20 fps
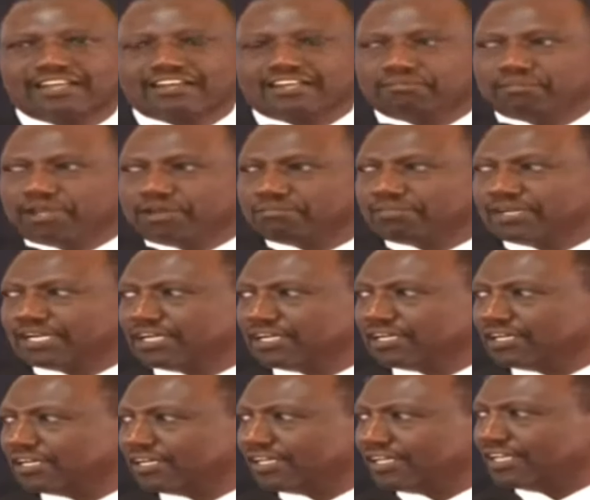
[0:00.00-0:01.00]
I
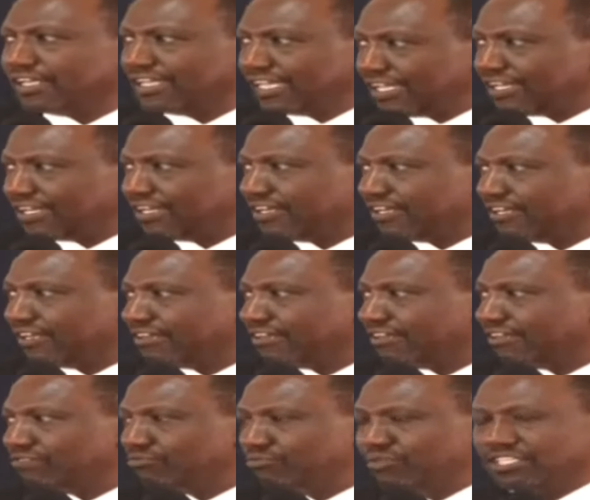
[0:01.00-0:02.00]
remember
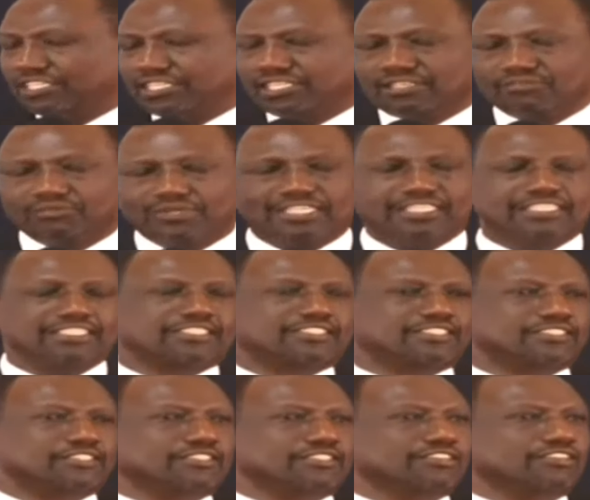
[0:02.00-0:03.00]
again, we
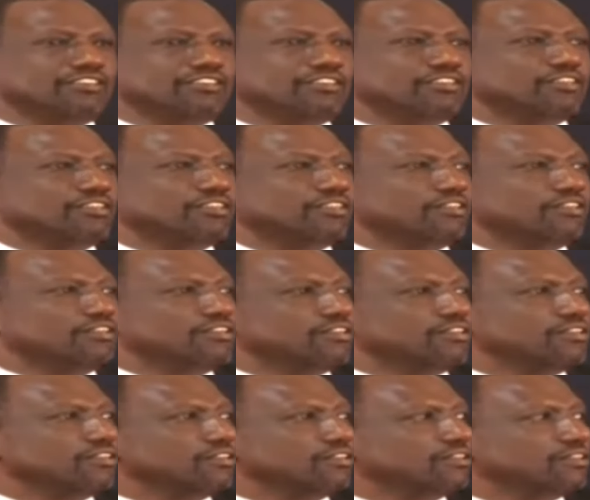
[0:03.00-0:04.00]
went
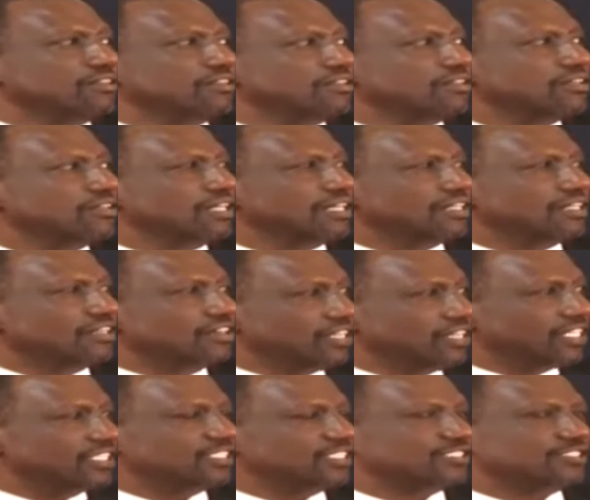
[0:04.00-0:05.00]
and
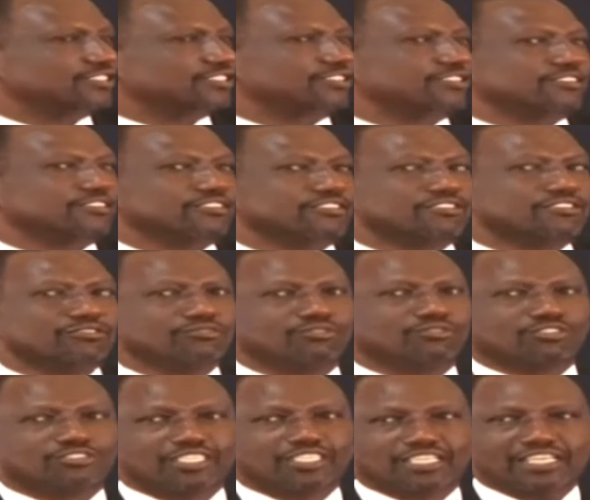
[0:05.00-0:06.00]
Grace
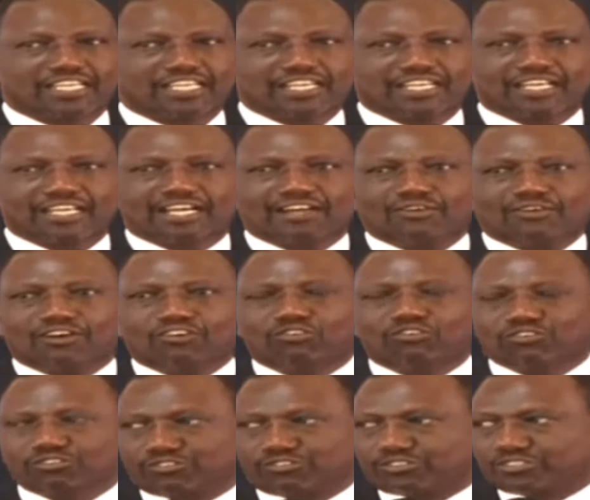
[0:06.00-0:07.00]
was again our
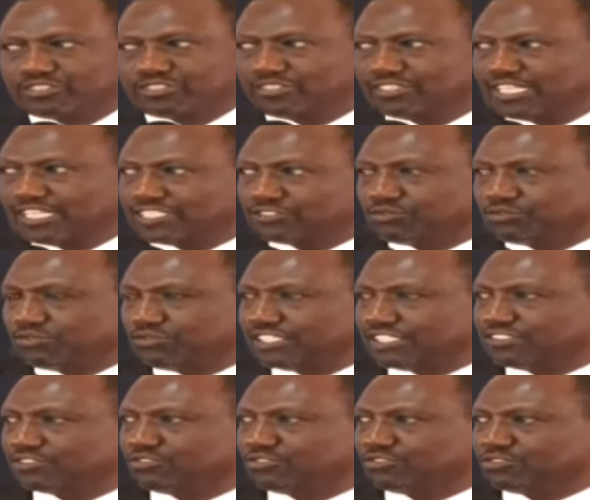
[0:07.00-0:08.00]
host as we
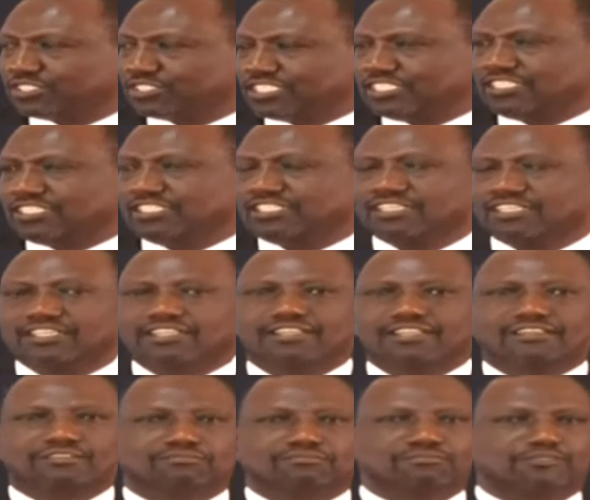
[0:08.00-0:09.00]
went to see
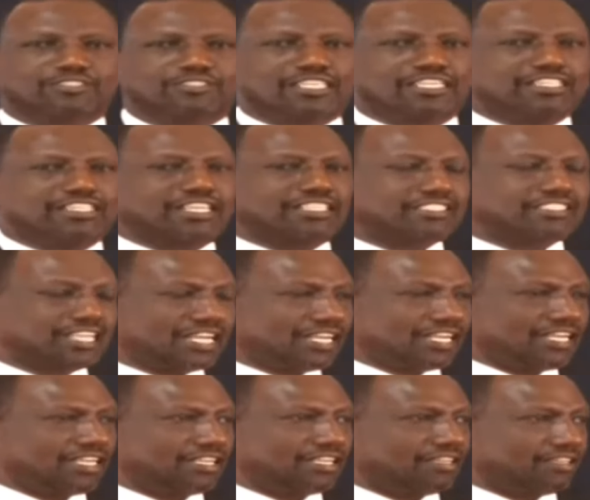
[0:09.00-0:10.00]
Mzee
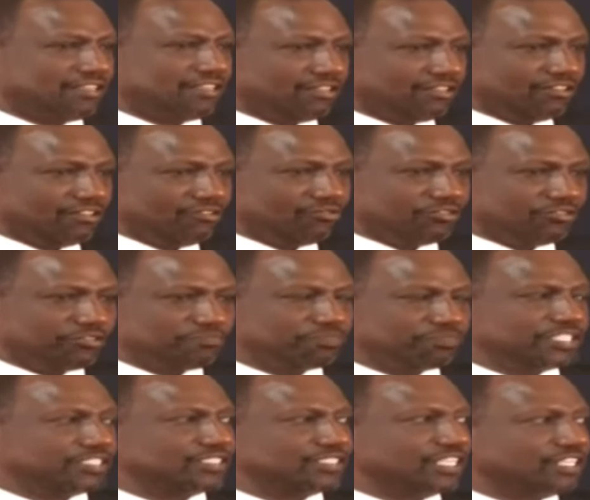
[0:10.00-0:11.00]
Nyachae with
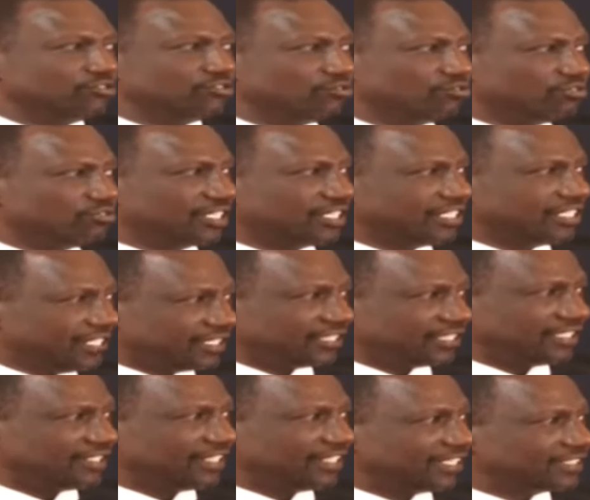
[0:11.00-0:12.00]
President Uhuru Kenyatta.